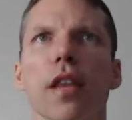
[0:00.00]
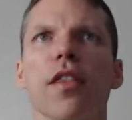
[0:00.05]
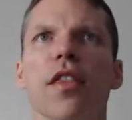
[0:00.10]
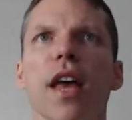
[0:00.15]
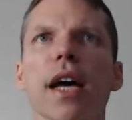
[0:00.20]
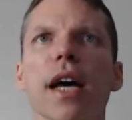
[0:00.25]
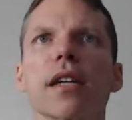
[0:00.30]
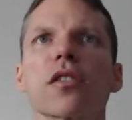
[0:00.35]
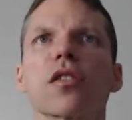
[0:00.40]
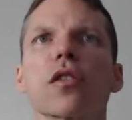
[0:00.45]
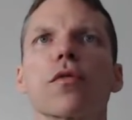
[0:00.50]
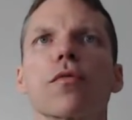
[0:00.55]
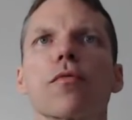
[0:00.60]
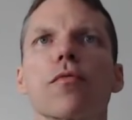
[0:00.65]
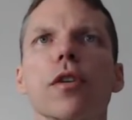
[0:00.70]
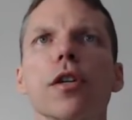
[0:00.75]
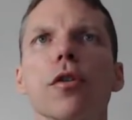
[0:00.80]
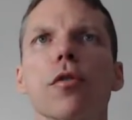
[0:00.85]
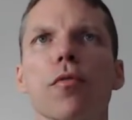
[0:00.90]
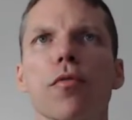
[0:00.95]
And that is the
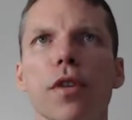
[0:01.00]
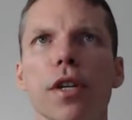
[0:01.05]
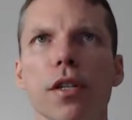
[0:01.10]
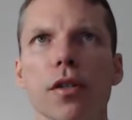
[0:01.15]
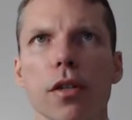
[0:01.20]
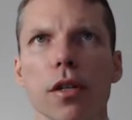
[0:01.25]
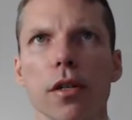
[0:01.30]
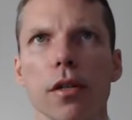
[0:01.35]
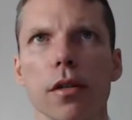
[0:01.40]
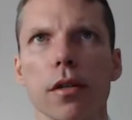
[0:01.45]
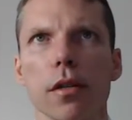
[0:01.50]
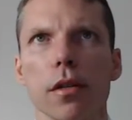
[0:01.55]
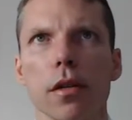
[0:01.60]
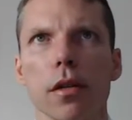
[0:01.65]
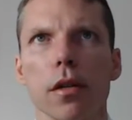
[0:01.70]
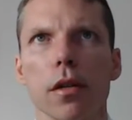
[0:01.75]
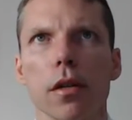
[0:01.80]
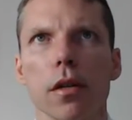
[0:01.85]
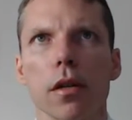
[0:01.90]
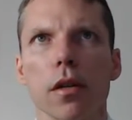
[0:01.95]
real reason
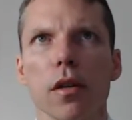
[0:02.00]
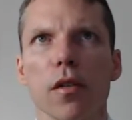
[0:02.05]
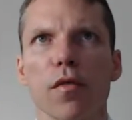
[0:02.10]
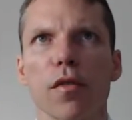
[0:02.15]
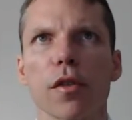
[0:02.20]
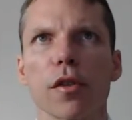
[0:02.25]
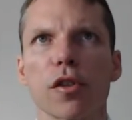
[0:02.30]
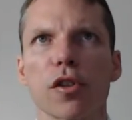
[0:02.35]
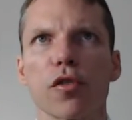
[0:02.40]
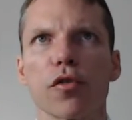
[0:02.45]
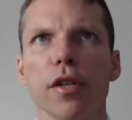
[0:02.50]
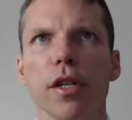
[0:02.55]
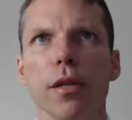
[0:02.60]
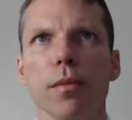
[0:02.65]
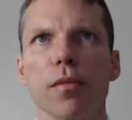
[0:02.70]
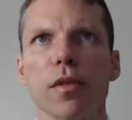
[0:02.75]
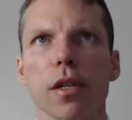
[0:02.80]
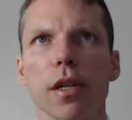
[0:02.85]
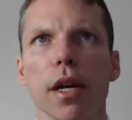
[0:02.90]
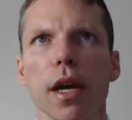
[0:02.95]
for the
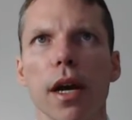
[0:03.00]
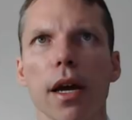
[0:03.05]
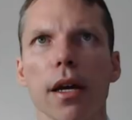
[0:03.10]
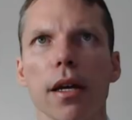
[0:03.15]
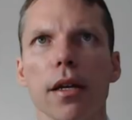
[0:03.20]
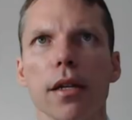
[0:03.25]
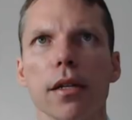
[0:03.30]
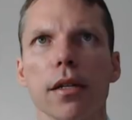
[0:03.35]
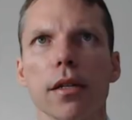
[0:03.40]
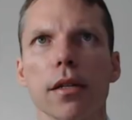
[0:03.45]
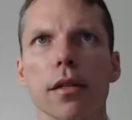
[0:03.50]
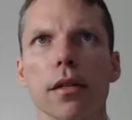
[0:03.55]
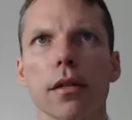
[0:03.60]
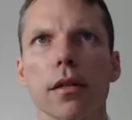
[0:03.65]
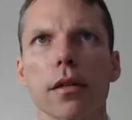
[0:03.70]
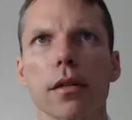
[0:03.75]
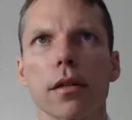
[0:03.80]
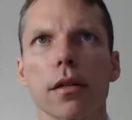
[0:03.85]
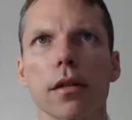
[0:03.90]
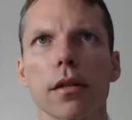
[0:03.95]
stream today.
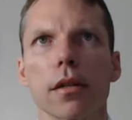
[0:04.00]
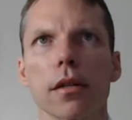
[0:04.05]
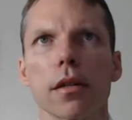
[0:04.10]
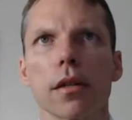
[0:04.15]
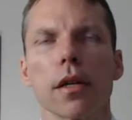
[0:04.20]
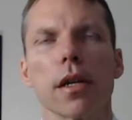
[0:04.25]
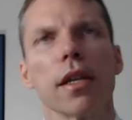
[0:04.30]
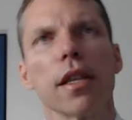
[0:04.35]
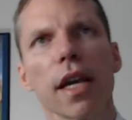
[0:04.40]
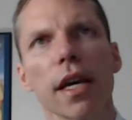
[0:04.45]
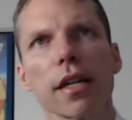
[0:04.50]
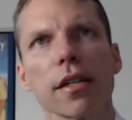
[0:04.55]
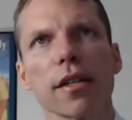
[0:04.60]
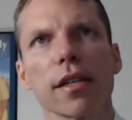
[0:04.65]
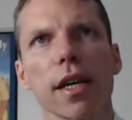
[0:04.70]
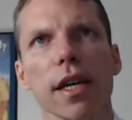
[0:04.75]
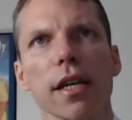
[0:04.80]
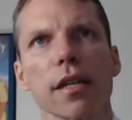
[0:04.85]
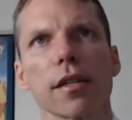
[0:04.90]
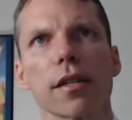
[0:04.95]
And that is
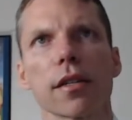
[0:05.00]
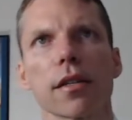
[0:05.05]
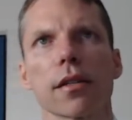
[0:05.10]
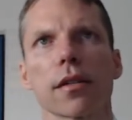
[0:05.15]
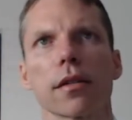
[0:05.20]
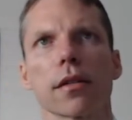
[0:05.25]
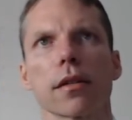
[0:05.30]
this.